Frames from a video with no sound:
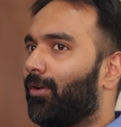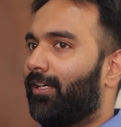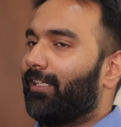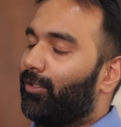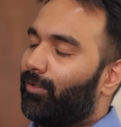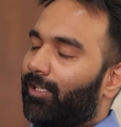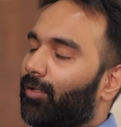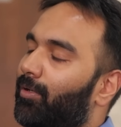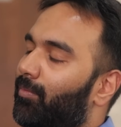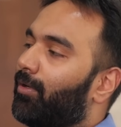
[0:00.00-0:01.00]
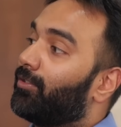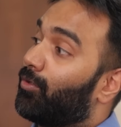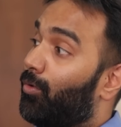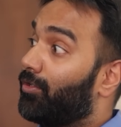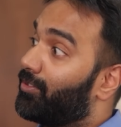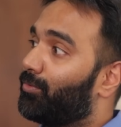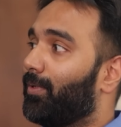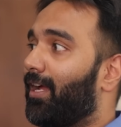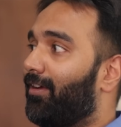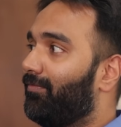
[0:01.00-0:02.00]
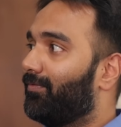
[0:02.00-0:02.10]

could I tell you a little bit about the courses we have?